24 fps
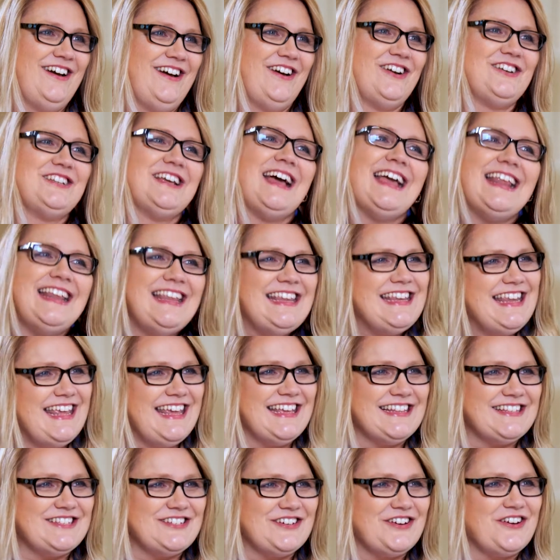our tiny
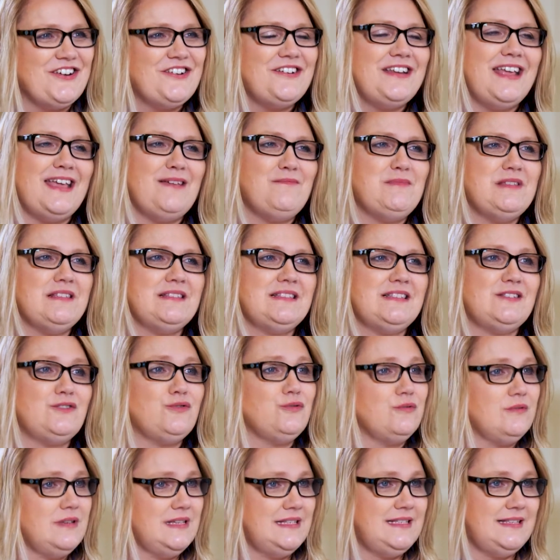dancer. Her name is
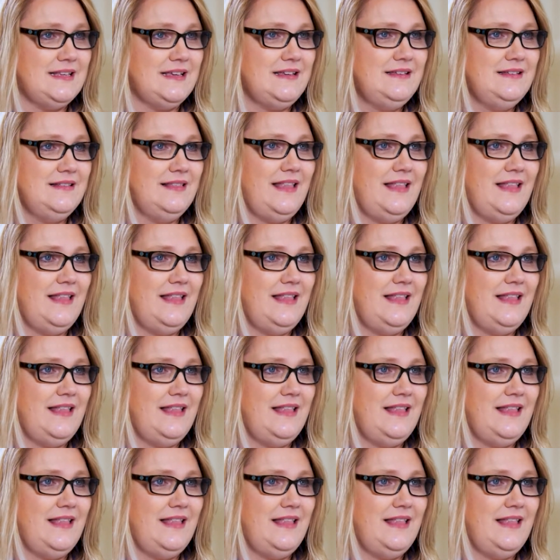Theresa